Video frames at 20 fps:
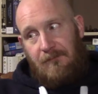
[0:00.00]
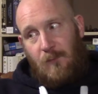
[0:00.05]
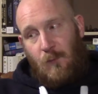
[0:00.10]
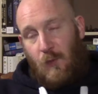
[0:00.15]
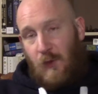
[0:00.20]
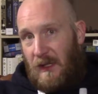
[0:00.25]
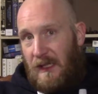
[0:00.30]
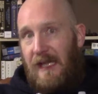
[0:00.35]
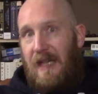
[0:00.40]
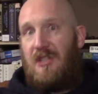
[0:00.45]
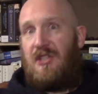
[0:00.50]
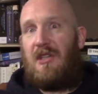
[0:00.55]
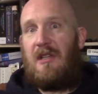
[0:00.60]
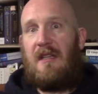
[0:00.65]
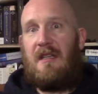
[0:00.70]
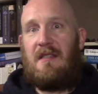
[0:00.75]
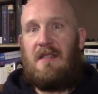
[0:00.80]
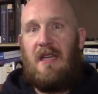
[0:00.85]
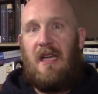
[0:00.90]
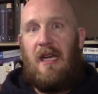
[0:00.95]
religion
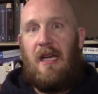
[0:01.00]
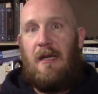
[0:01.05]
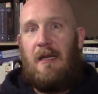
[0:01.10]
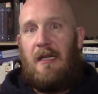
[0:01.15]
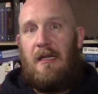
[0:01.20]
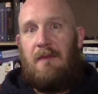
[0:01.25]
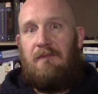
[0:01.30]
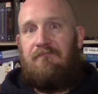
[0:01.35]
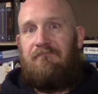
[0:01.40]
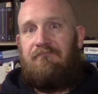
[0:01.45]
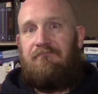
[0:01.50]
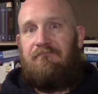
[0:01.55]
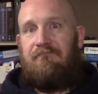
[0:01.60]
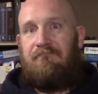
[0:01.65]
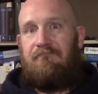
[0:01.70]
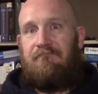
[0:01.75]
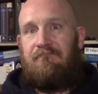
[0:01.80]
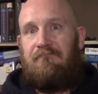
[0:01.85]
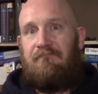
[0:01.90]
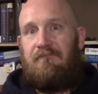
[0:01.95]
is a
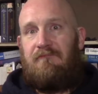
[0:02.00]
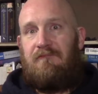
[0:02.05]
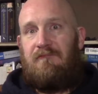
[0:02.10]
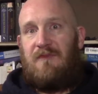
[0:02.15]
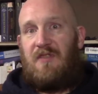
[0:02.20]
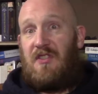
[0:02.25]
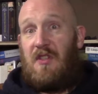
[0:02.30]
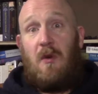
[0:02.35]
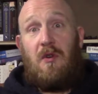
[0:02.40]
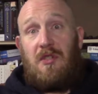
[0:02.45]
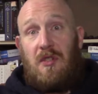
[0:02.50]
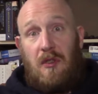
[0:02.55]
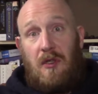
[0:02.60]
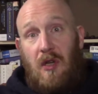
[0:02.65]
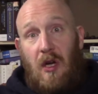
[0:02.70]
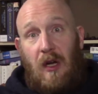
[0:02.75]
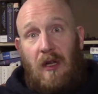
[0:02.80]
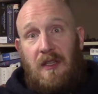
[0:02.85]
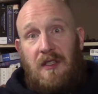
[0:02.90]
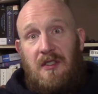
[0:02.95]
social
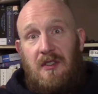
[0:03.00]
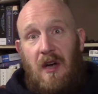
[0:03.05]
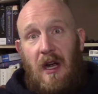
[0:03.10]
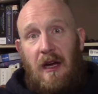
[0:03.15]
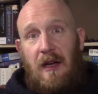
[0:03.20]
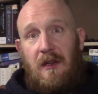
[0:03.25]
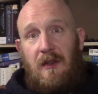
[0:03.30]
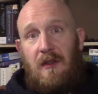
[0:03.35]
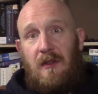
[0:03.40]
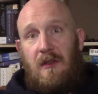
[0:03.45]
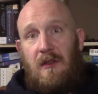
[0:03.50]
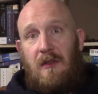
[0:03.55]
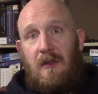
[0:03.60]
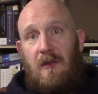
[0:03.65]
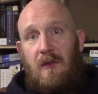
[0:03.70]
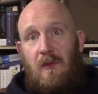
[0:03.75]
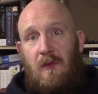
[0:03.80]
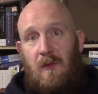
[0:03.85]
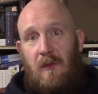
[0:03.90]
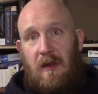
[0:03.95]
construct
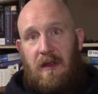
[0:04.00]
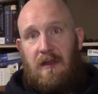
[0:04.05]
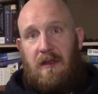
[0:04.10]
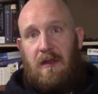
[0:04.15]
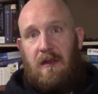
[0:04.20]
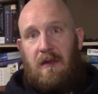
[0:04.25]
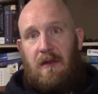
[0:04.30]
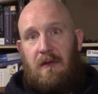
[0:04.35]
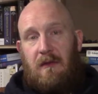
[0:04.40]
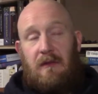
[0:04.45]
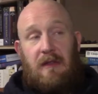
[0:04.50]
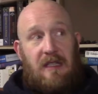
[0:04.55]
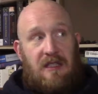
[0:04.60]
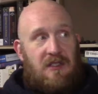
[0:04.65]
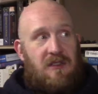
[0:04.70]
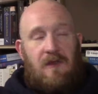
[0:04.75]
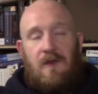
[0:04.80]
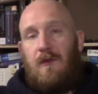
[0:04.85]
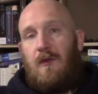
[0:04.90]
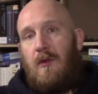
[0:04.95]
with a
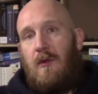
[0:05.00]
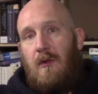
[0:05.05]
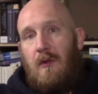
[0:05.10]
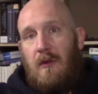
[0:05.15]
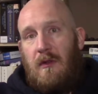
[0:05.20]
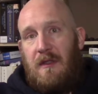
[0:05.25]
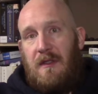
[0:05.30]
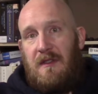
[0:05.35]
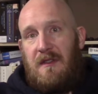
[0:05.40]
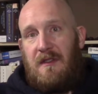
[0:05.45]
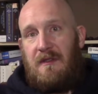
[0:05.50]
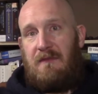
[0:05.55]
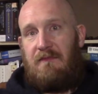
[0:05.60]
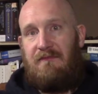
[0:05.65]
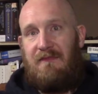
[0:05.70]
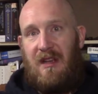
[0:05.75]
list of rules.